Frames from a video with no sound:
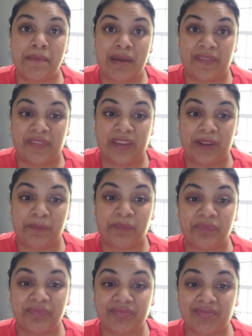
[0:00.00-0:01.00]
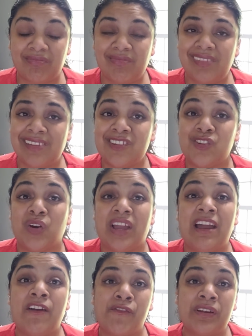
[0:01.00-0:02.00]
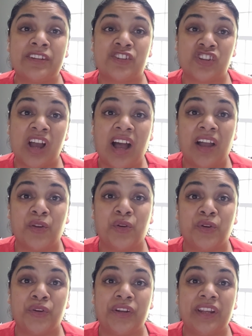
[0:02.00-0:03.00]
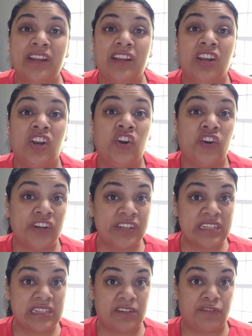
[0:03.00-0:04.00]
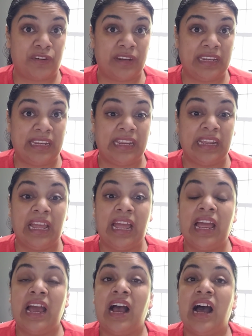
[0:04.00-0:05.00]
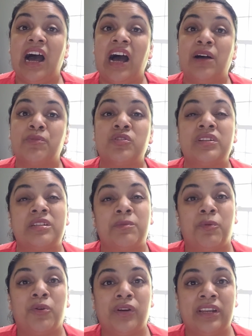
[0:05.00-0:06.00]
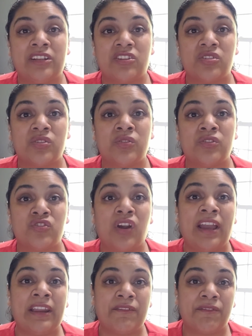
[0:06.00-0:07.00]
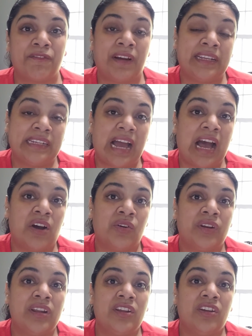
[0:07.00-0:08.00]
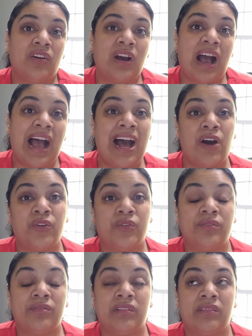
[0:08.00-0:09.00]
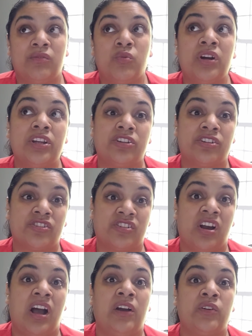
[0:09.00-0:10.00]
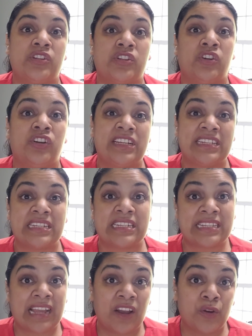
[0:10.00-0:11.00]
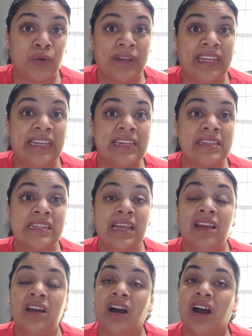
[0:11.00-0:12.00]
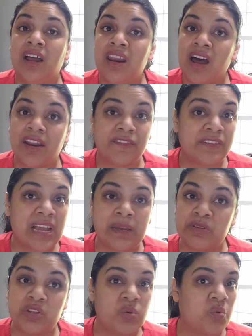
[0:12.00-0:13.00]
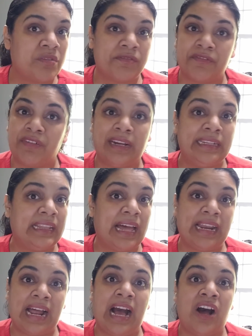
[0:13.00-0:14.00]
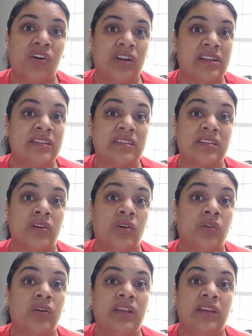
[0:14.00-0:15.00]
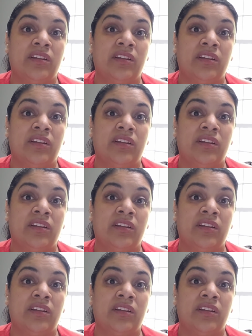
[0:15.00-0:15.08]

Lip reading: method. So every child learns differently. So it's important to try and find out what your child's learning style is. A lot of times you won't find that out until